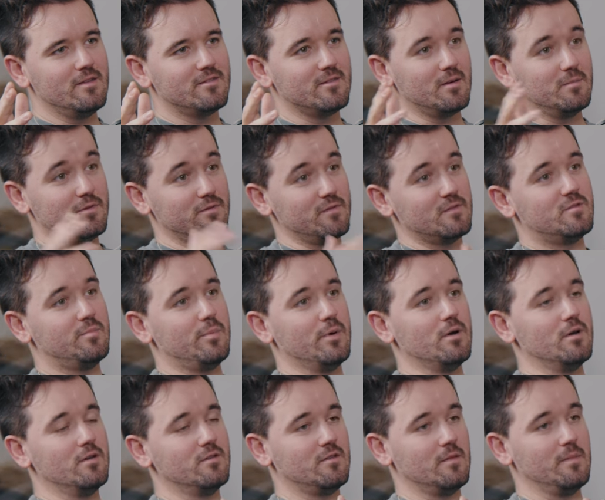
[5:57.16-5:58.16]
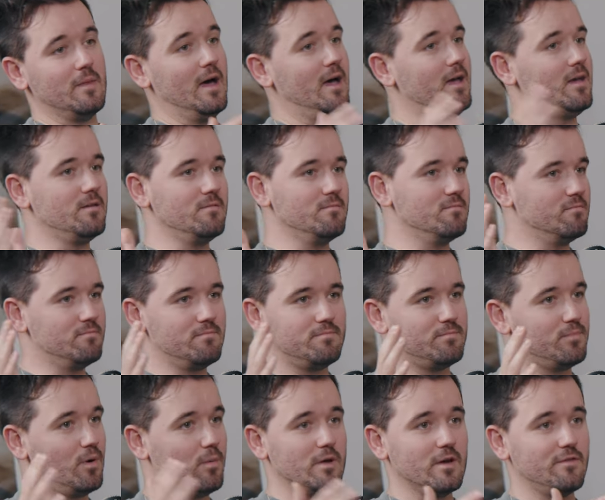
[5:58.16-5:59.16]
In yeah. terms of experiencing that in
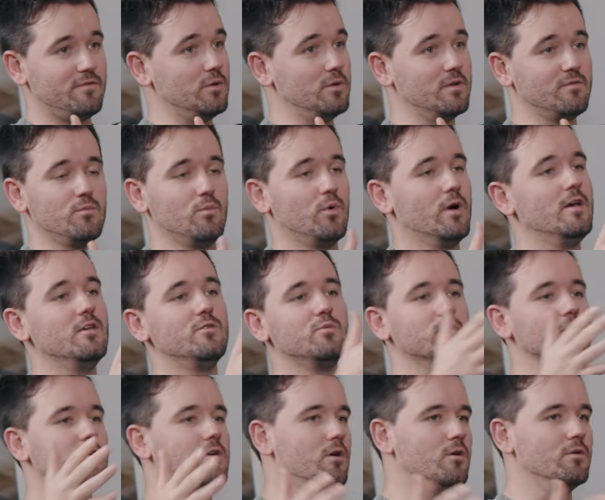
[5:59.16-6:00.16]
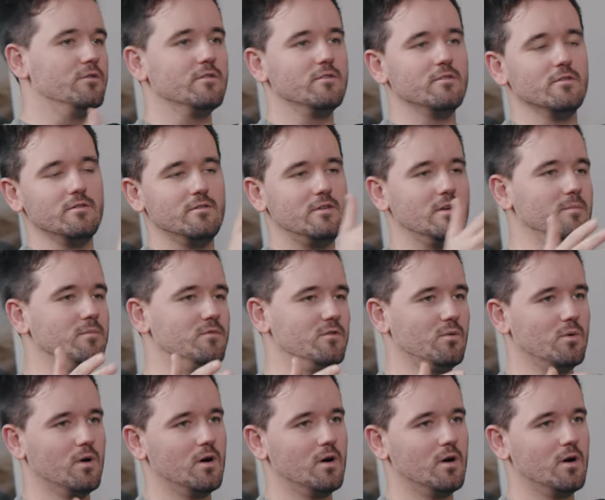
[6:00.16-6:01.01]
probably yeah. a few different ways with the coaches and teams you mm.